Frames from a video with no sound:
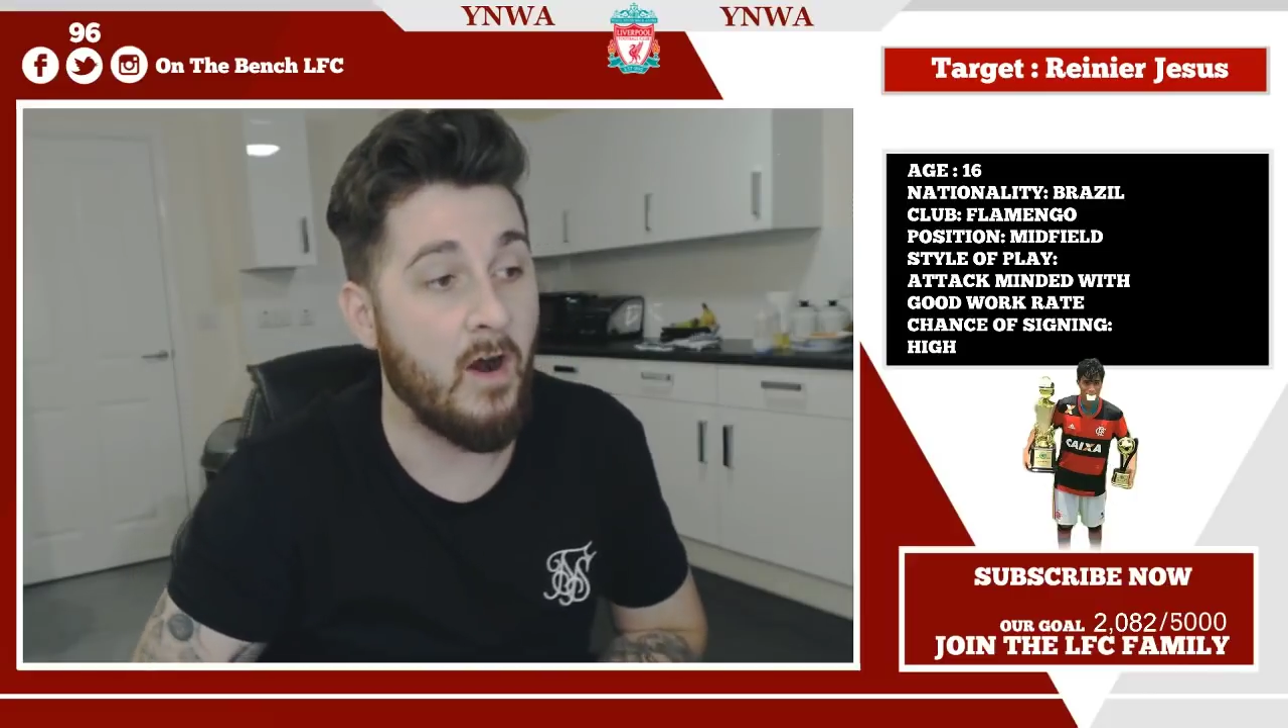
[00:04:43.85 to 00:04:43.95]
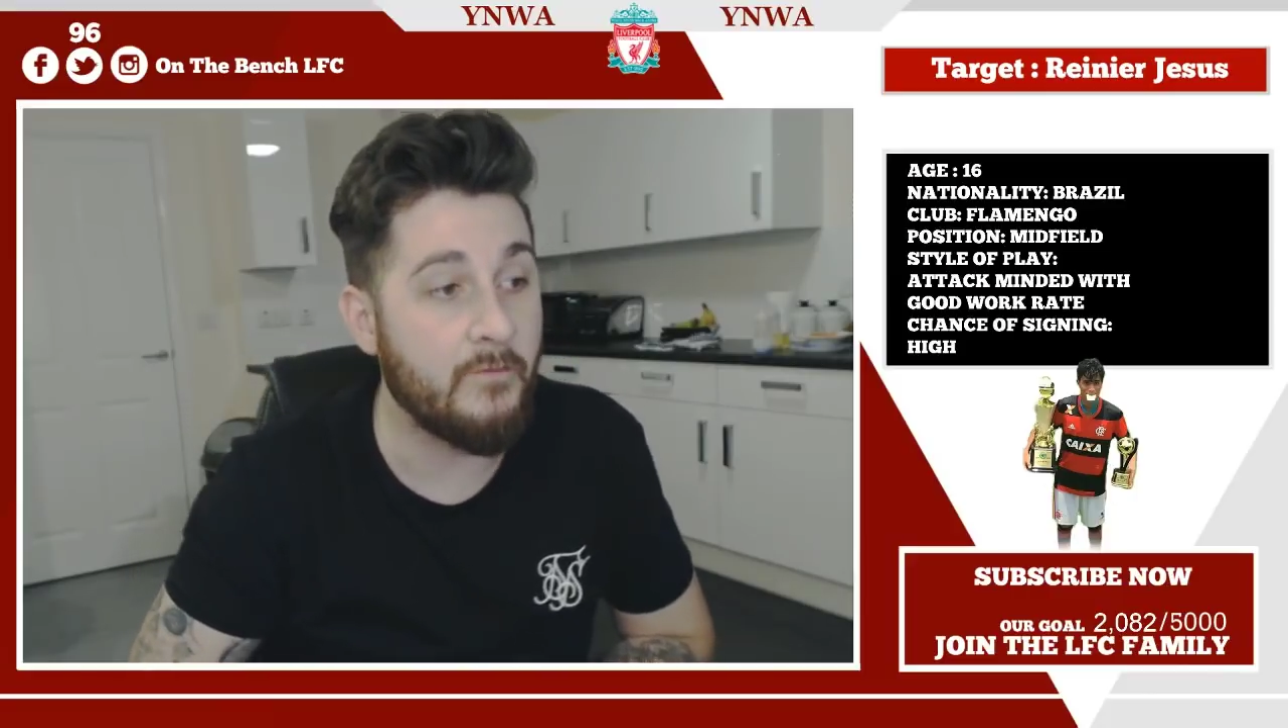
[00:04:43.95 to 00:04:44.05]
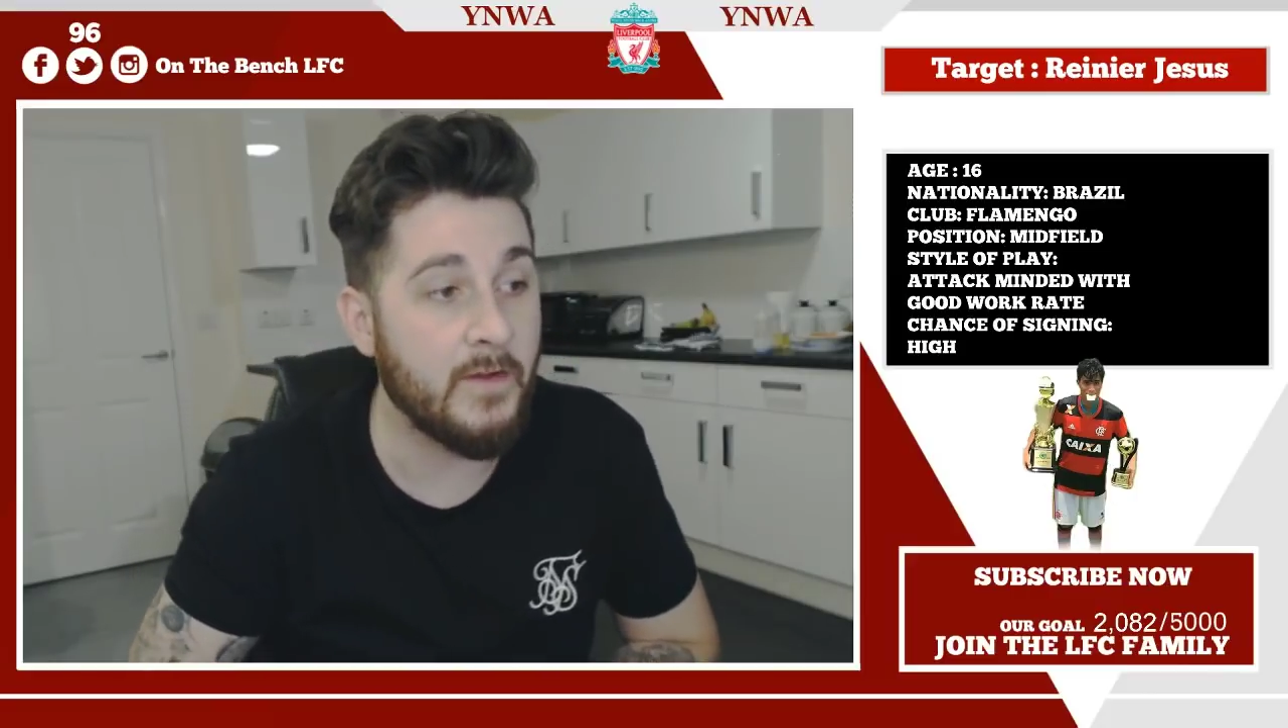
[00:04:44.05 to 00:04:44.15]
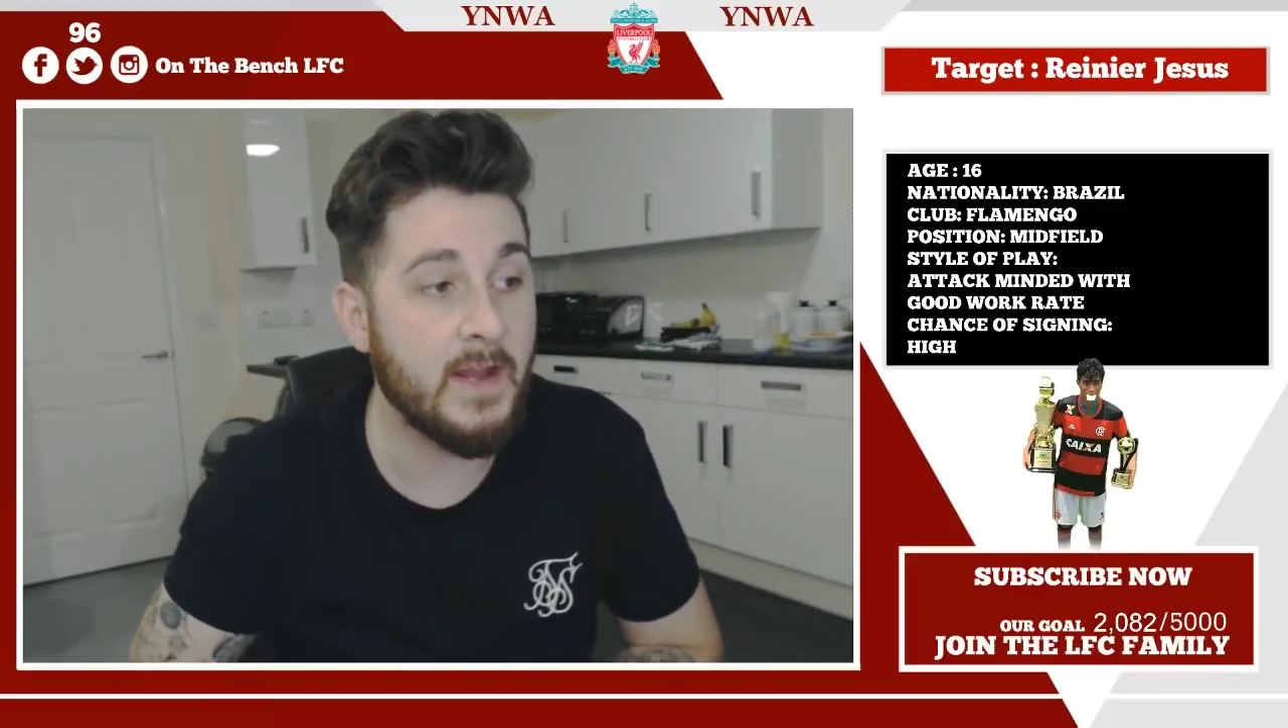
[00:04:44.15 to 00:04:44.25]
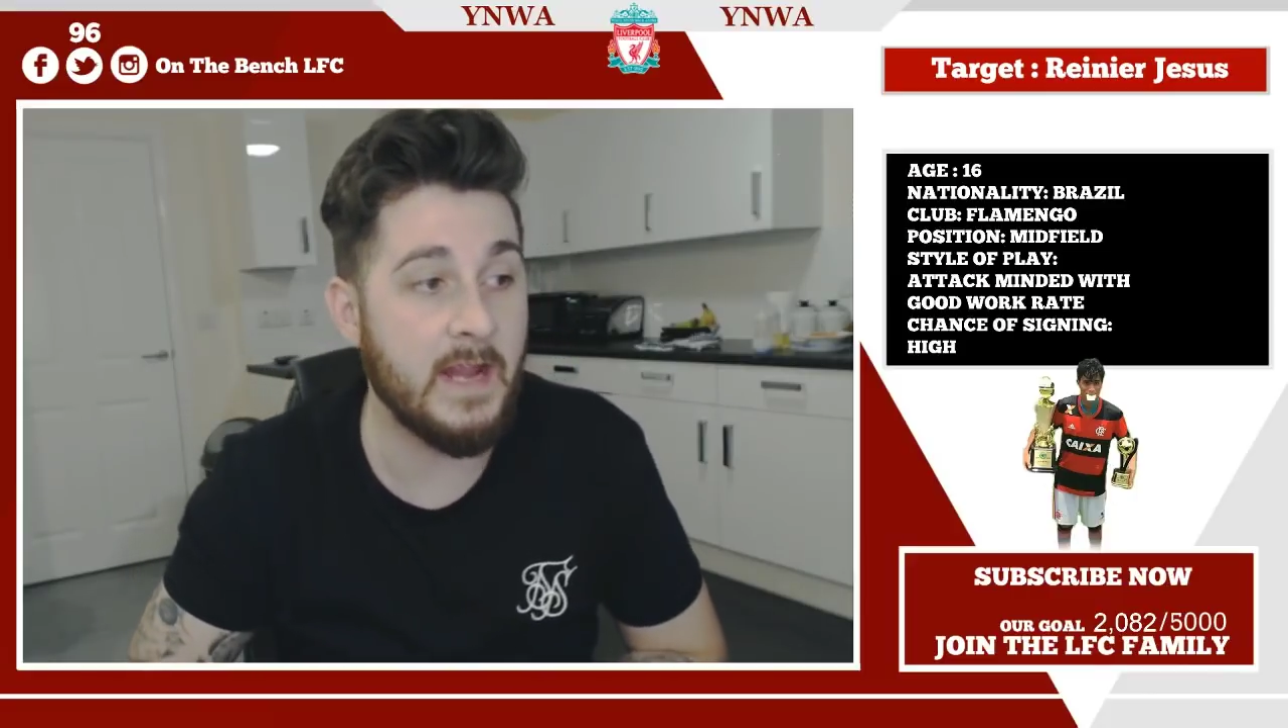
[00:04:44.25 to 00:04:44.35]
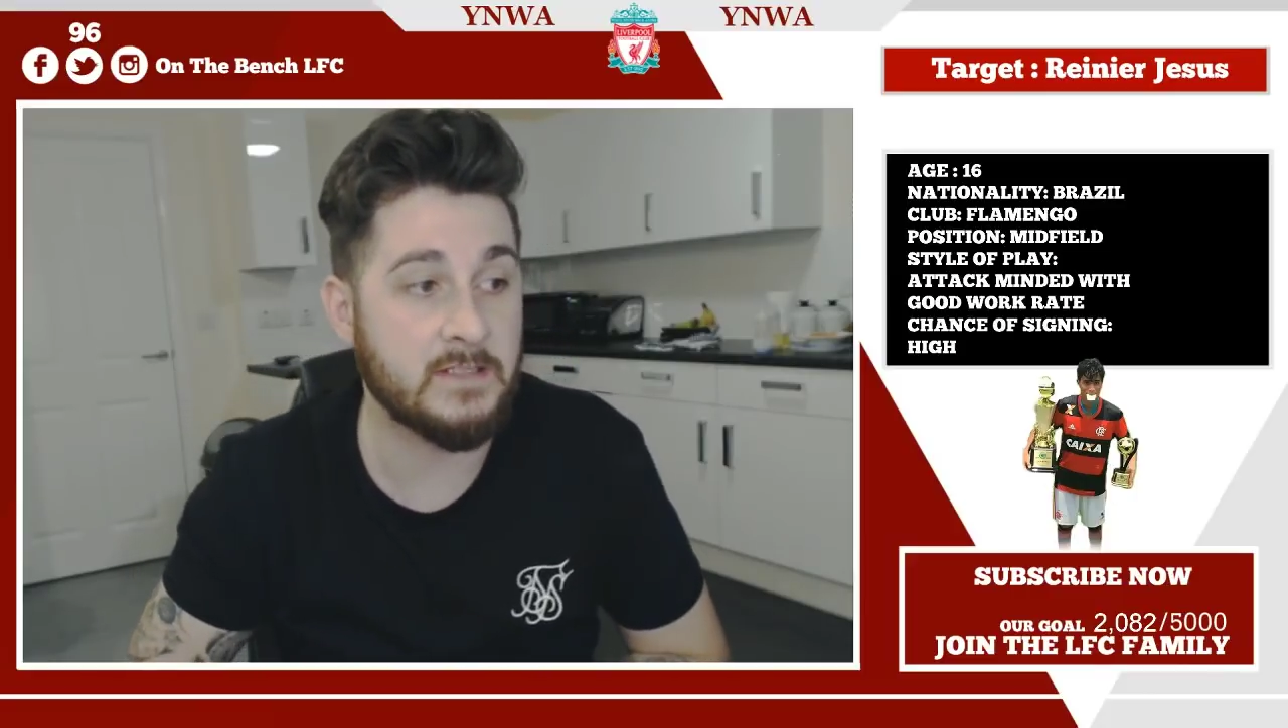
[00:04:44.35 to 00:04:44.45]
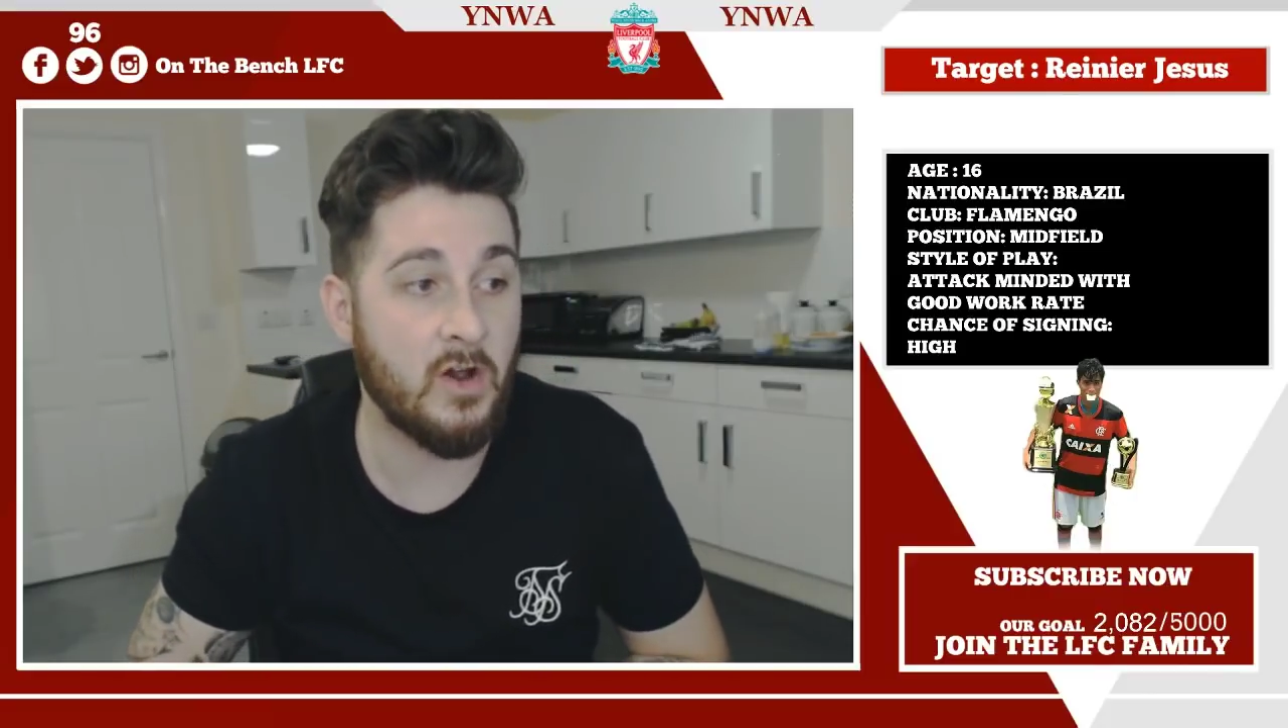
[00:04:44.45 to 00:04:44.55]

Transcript: I think it's a